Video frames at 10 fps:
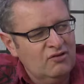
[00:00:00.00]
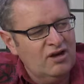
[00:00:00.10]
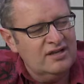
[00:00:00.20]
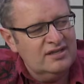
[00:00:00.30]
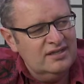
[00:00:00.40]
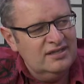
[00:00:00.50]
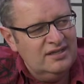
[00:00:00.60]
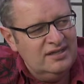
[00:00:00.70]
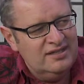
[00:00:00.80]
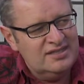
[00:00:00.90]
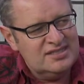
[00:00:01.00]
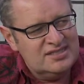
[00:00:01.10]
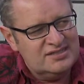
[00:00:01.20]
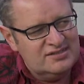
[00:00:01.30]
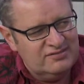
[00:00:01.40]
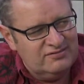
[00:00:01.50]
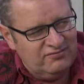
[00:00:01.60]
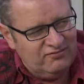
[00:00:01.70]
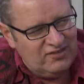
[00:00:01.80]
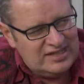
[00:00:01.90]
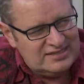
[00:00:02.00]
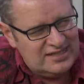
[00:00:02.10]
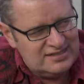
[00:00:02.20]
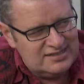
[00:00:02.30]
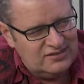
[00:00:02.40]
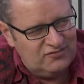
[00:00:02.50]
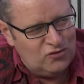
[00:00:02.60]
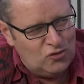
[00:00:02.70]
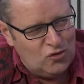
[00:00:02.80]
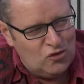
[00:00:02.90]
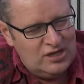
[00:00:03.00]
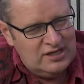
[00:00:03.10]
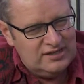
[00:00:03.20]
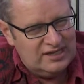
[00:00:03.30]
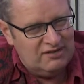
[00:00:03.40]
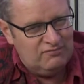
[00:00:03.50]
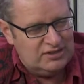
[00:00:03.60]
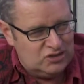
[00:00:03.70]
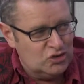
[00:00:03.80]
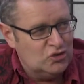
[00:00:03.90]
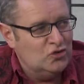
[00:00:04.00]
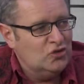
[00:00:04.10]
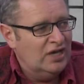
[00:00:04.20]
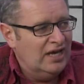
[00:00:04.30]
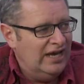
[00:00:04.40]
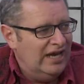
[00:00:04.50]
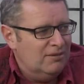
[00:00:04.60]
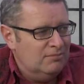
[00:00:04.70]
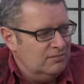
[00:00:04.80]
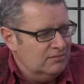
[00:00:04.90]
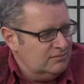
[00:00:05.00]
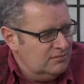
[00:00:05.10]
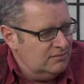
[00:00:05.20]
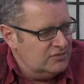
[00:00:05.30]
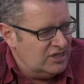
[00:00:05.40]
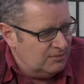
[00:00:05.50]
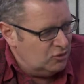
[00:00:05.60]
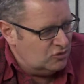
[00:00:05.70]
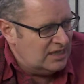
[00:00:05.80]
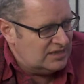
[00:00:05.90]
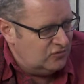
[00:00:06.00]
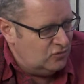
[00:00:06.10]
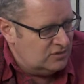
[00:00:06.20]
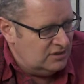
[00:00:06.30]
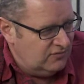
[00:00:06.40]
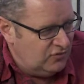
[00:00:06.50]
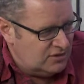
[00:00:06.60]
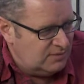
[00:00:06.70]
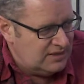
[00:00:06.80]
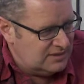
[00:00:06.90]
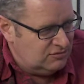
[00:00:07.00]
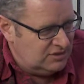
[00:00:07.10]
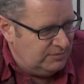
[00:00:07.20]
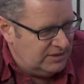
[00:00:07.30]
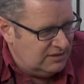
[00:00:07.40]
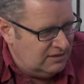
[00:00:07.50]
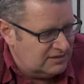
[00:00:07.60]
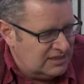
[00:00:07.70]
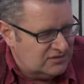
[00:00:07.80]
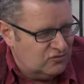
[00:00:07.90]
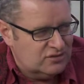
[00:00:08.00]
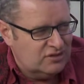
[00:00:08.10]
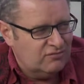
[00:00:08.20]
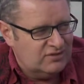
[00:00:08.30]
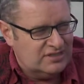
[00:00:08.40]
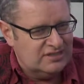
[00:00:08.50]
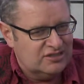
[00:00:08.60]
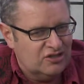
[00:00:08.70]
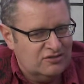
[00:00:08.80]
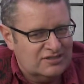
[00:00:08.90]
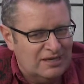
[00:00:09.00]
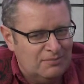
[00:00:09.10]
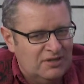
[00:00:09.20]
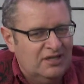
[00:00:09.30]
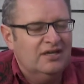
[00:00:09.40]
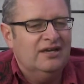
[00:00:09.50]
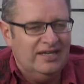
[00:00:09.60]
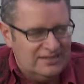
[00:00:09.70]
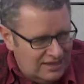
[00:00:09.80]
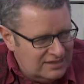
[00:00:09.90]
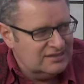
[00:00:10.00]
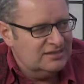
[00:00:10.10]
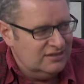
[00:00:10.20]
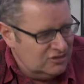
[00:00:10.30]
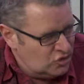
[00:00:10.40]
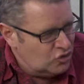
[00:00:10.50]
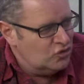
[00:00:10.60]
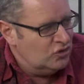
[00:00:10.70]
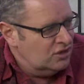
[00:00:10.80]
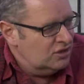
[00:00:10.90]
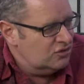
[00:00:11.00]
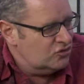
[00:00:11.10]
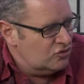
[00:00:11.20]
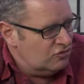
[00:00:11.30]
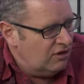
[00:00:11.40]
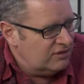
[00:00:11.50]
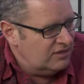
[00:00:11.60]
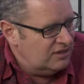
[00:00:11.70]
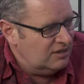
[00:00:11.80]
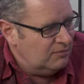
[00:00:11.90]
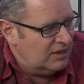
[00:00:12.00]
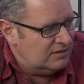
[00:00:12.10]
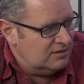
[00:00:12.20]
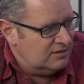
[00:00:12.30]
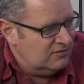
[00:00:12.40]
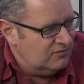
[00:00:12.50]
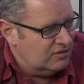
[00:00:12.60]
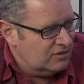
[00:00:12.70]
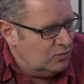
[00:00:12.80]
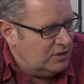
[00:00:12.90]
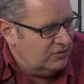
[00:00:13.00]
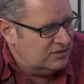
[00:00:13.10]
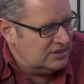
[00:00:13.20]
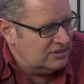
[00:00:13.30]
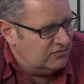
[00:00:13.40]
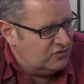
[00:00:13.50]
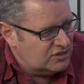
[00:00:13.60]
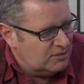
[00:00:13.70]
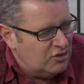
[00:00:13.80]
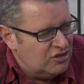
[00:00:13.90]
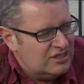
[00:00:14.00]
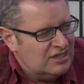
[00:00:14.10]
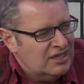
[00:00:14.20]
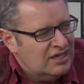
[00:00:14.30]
Right. It is fantastic for the government to set up your task force in the first place, an LGBTI task force. It obviously shows some intention to do the right thing about for the queer and gender diverse community.